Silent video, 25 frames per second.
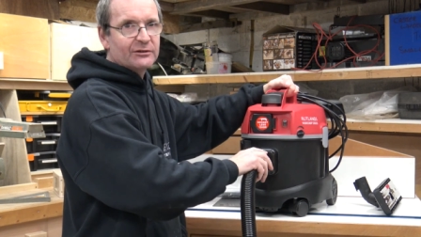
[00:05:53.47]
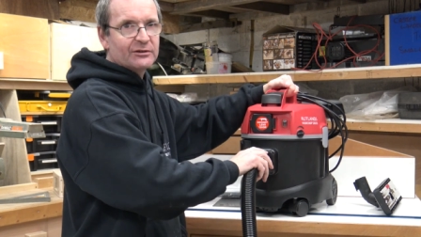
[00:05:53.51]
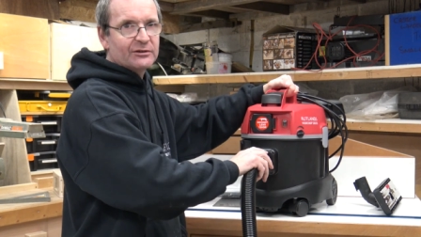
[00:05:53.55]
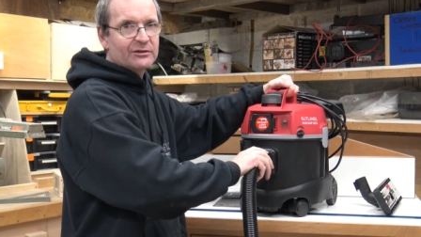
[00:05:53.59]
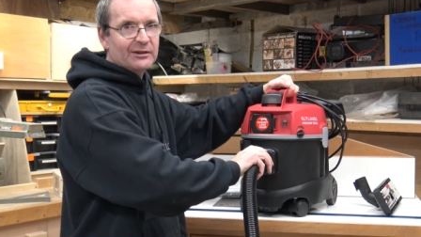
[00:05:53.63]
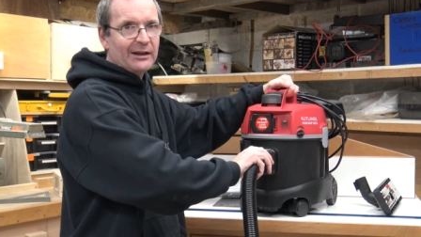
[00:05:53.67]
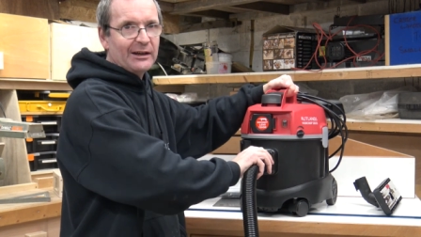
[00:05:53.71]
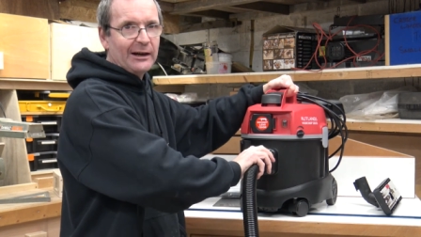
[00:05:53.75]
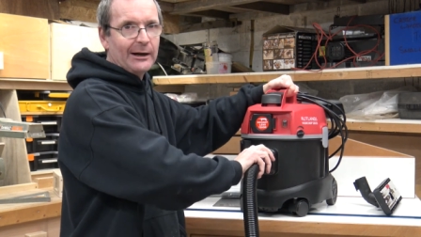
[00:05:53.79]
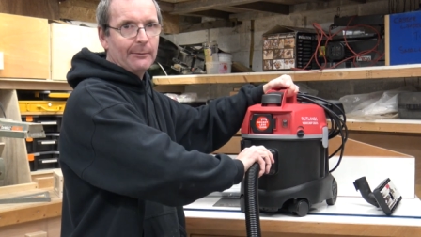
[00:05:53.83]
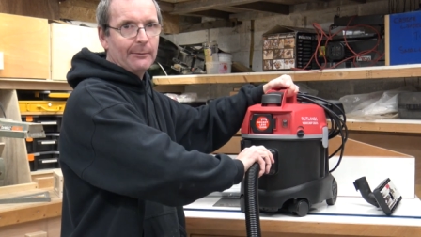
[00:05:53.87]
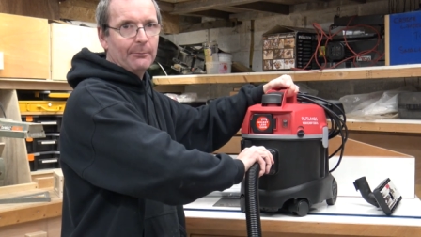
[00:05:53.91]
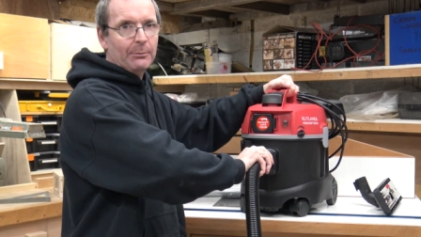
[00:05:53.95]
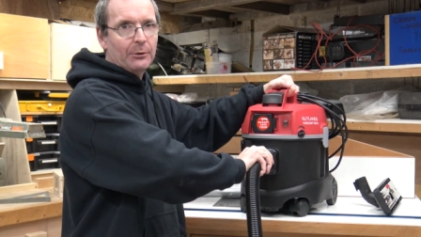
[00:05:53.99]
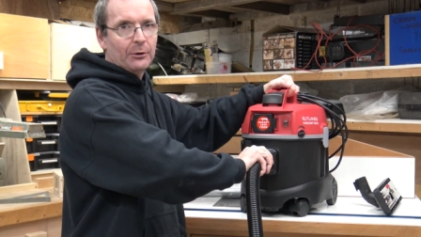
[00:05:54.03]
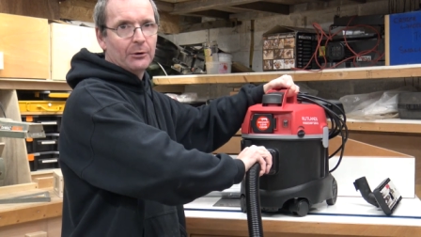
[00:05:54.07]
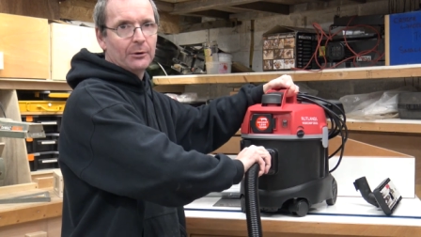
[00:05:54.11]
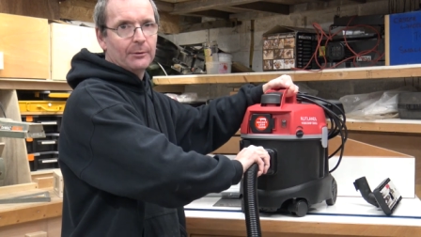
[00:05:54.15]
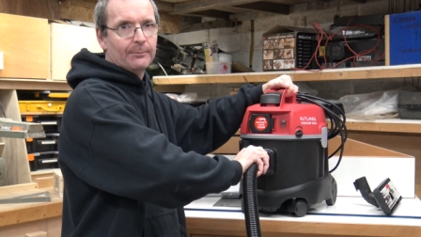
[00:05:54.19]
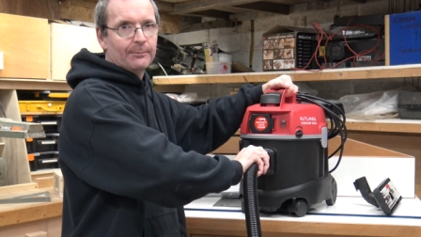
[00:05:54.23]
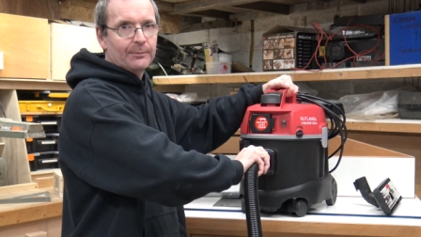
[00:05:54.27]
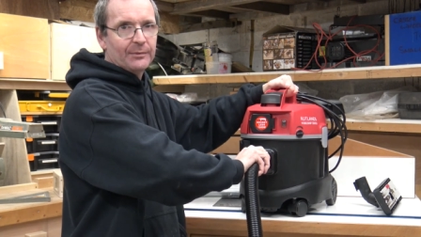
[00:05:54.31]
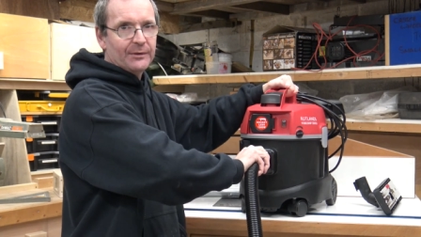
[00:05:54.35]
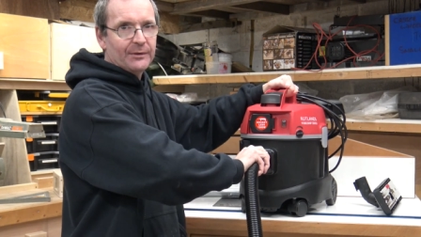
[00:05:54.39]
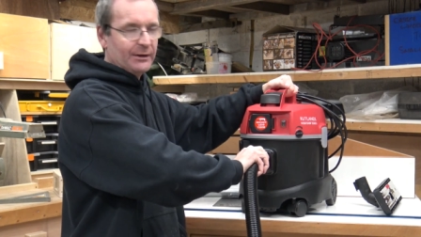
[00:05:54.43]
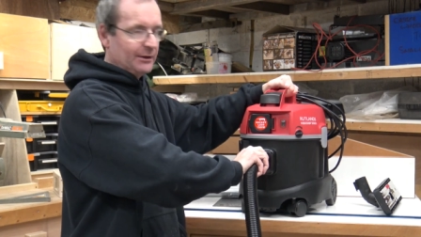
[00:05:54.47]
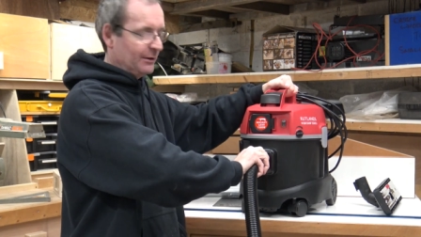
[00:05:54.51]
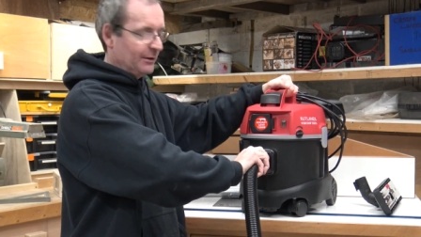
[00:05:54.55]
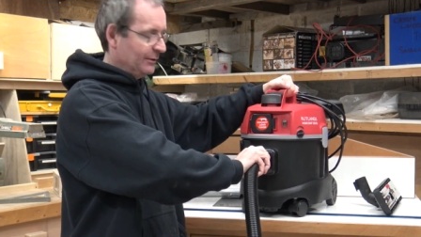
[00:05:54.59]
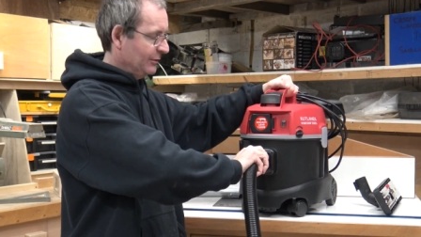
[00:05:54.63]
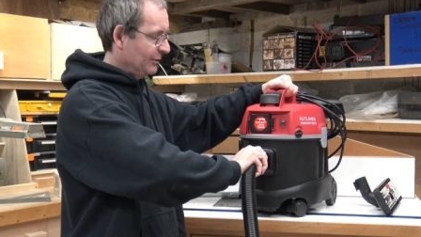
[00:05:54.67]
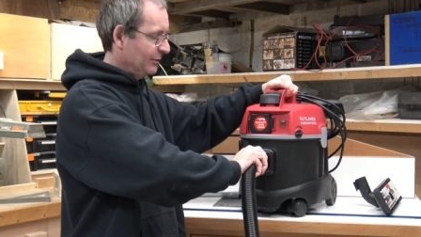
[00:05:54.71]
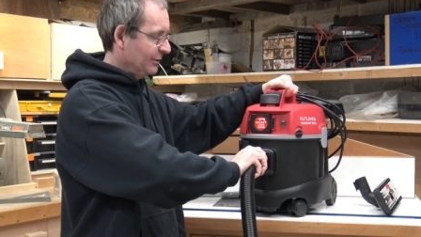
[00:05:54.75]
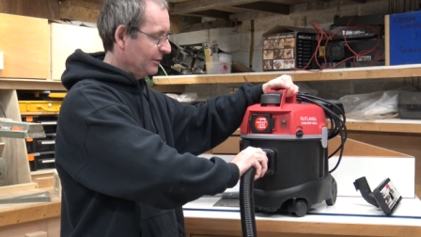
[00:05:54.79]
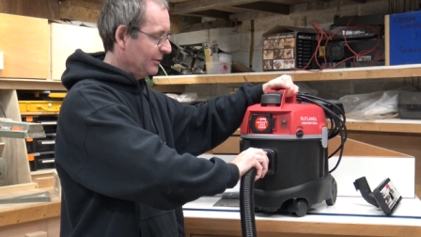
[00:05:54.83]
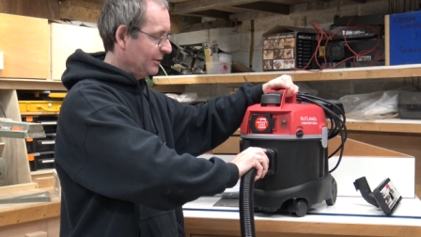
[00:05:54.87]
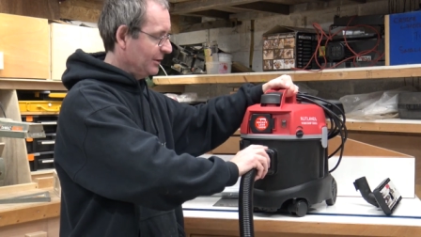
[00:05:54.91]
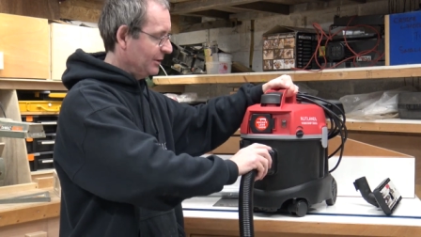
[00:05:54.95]
snap
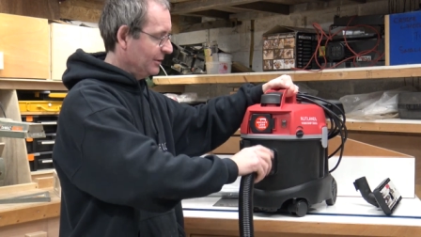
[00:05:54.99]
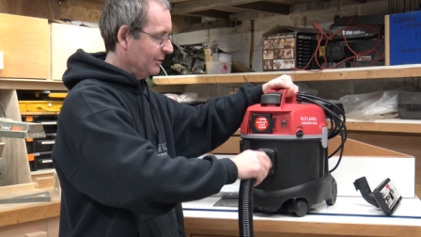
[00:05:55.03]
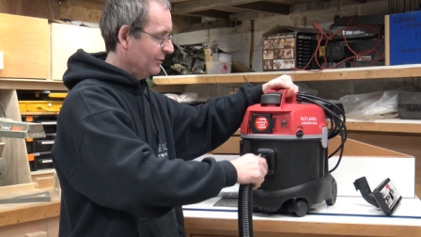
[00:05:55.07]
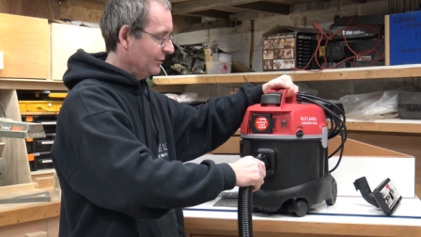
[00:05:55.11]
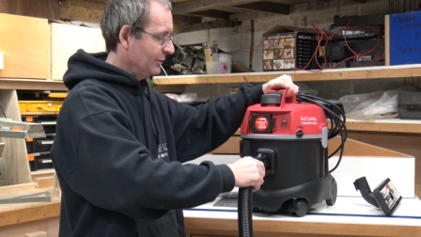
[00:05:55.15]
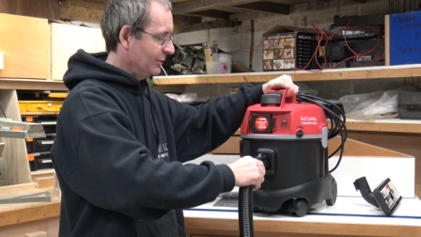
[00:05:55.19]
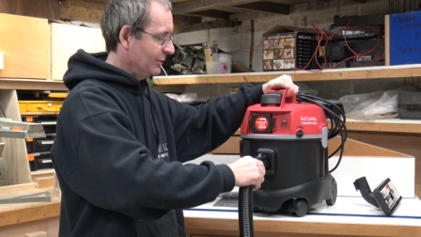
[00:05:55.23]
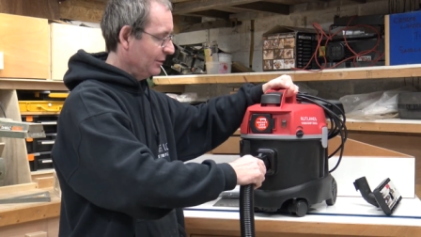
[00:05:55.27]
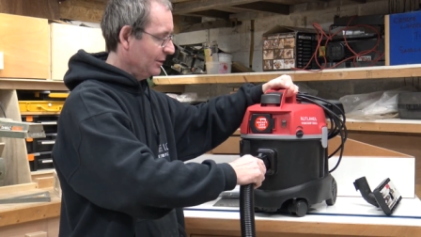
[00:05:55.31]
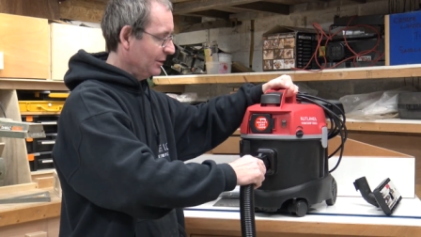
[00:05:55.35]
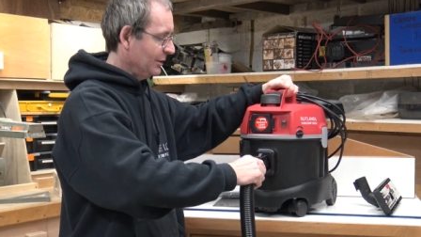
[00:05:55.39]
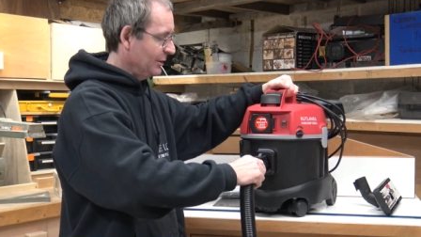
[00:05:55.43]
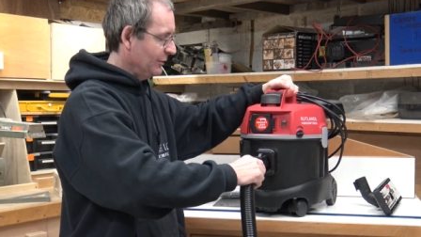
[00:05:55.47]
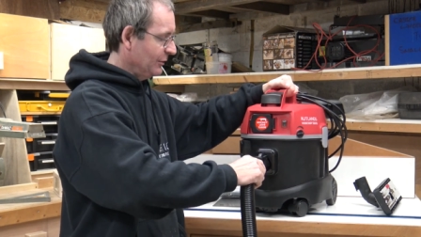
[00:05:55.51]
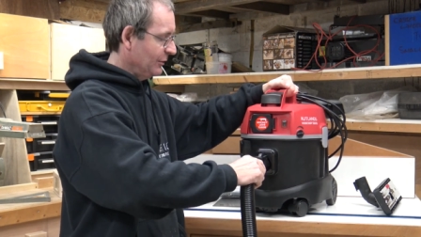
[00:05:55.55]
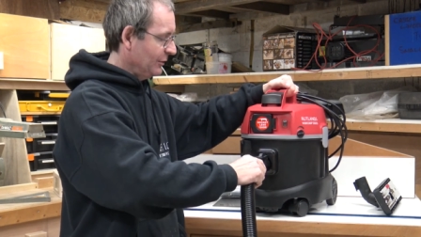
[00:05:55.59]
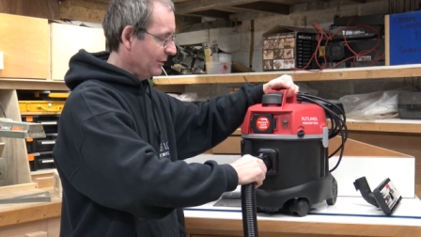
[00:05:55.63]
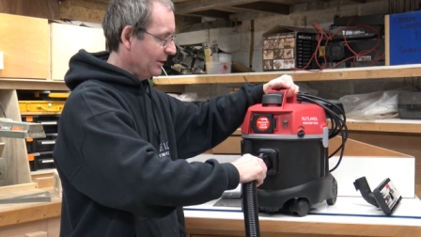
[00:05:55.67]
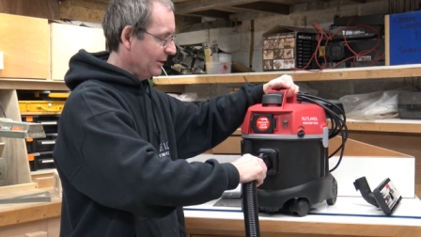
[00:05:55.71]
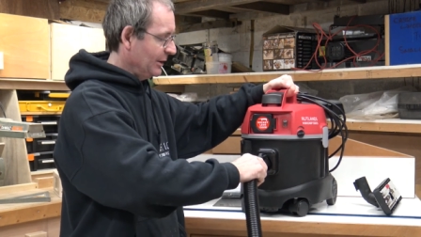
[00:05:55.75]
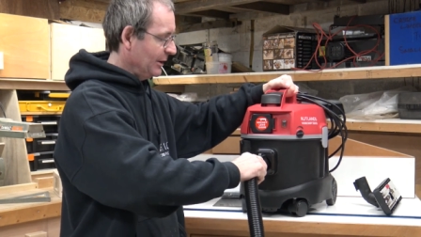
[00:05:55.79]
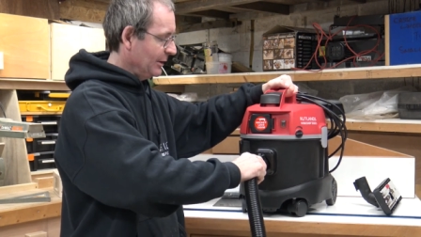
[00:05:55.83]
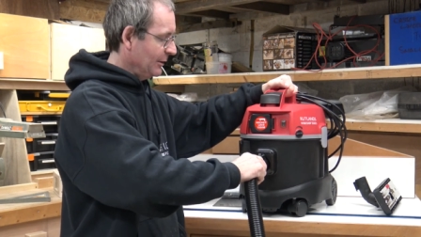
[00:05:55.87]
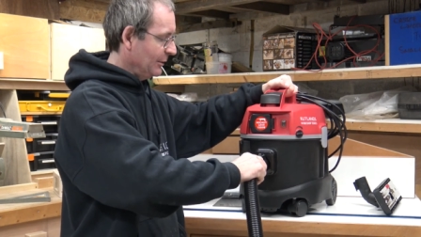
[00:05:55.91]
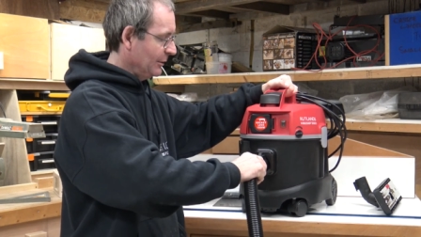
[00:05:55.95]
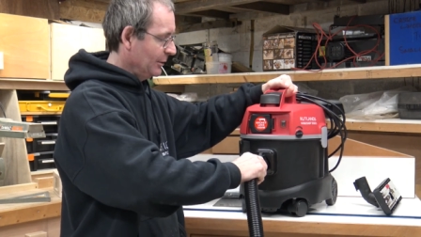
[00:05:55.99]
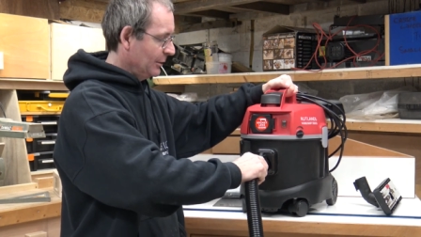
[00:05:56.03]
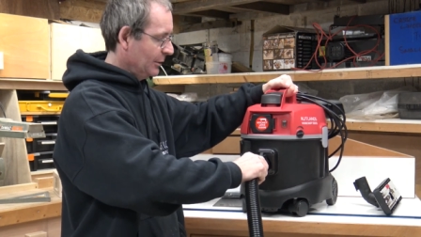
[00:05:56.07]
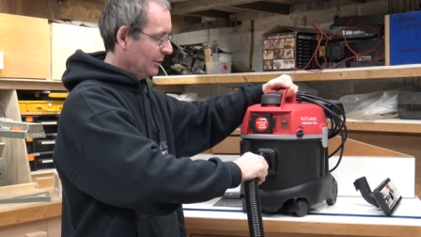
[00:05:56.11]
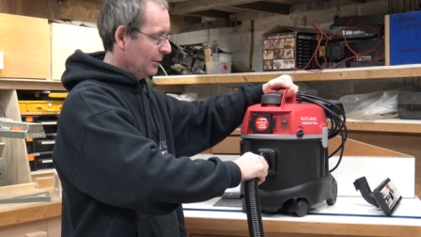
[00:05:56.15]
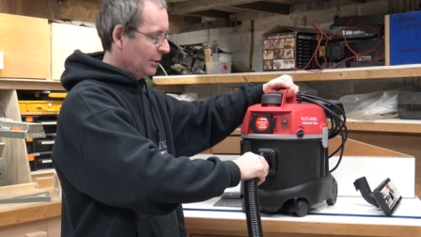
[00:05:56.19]
into the, into the, into there